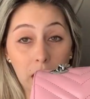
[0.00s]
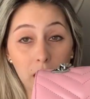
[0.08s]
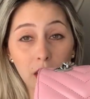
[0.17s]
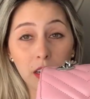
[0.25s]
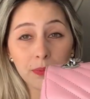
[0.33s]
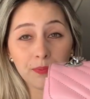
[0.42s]

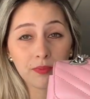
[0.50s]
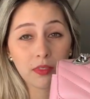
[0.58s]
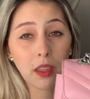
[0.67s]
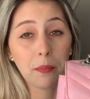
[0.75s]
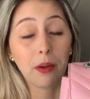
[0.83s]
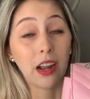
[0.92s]
bigger,
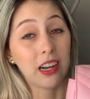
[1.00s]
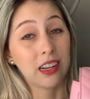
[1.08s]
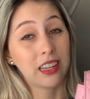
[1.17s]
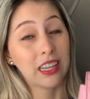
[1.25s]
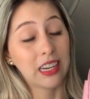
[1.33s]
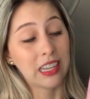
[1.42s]
but
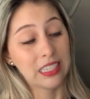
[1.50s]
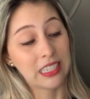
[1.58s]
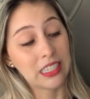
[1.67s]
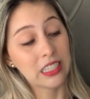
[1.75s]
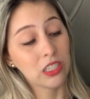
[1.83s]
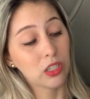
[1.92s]
it
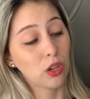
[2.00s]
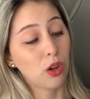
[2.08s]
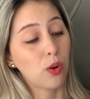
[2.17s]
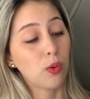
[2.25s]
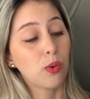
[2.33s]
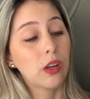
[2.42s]
isn't.
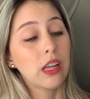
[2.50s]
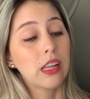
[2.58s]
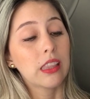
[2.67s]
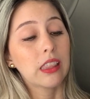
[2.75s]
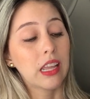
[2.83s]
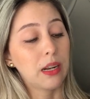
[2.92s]
So
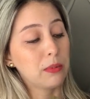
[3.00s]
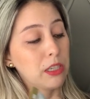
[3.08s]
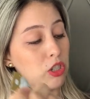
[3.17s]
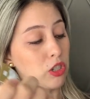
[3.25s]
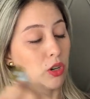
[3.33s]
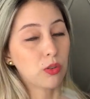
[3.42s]
let me
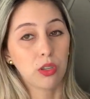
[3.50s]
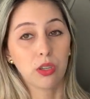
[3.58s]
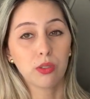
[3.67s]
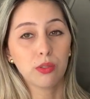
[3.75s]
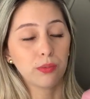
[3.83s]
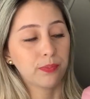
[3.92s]
show
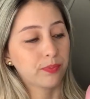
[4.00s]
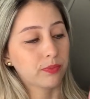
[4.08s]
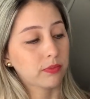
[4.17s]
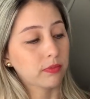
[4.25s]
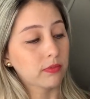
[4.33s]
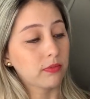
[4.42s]
you.
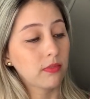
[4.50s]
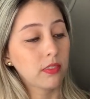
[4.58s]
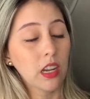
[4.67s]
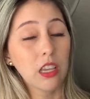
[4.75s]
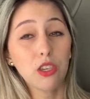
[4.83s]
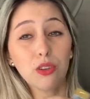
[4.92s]

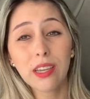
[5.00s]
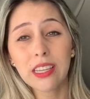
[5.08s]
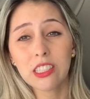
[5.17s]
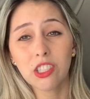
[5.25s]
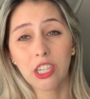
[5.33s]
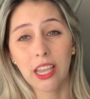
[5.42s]
You
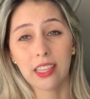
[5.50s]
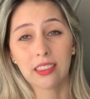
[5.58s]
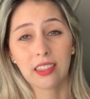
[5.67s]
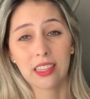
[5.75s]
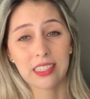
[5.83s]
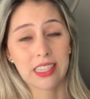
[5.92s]
can
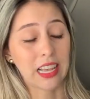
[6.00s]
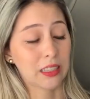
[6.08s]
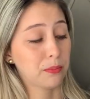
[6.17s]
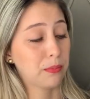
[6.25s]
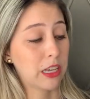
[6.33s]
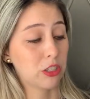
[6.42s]
check the
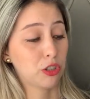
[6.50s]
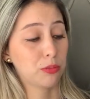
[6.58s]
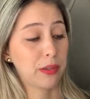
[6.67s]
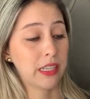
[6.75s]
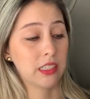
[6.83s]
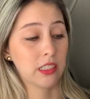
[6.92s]
exact
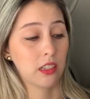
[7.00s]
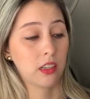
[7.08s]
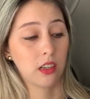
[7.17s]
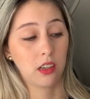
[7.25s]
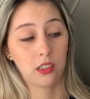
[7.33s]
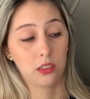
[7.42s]
measurements
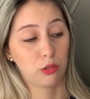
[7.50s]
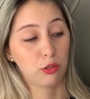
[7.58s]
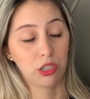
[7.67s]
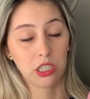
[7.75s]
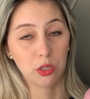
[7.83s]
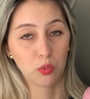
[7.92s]
on
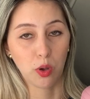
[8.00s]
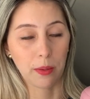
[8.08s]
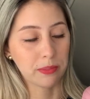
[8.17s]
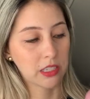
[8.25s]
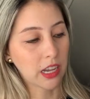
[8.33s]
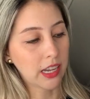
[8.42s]
Gucci's
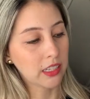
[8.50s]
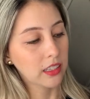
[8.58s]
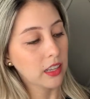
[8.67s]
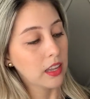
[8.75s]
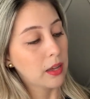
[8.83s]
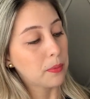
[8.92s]
website,
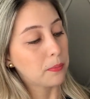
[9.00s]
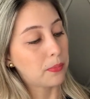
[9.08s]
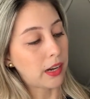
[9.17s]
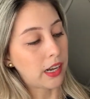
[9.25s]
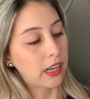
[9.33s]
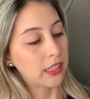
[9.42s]

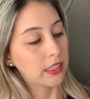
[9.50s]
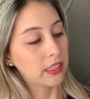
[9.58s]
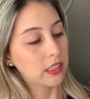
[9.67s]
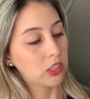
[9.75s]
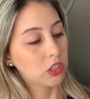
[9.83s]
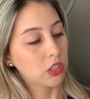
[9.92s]
but
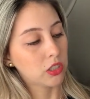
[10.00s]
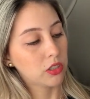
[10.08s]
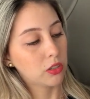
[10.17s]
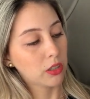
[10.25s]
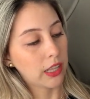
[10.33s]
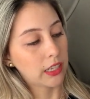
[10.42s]

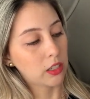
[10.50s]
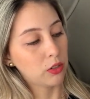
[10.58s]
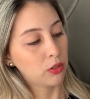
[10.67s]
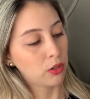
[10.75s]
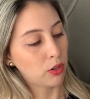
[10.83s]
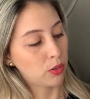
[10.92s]
just to let you
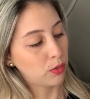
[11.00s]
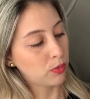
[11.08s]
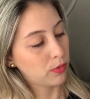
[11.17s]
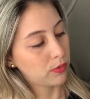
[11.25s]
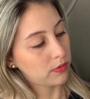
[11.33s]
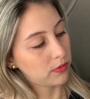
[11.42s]

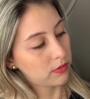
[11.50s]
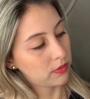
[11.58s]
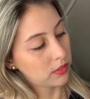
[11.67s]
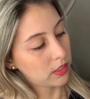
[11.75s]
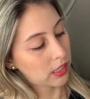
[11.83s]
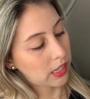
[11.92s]
know,
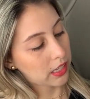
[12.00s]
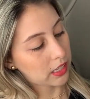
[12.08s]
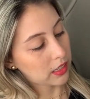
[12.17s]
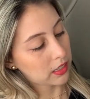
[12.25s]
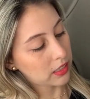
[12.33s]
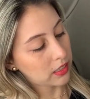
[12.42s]
like,
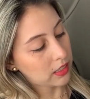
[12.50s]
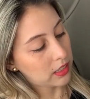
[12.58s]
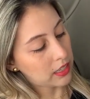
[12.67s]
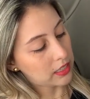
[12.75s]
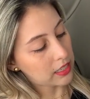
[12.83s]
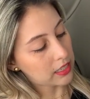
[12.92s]

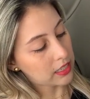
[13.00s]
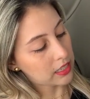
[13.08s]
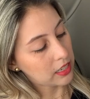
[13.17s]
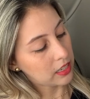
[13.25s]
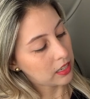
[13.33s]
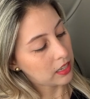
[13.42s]
this is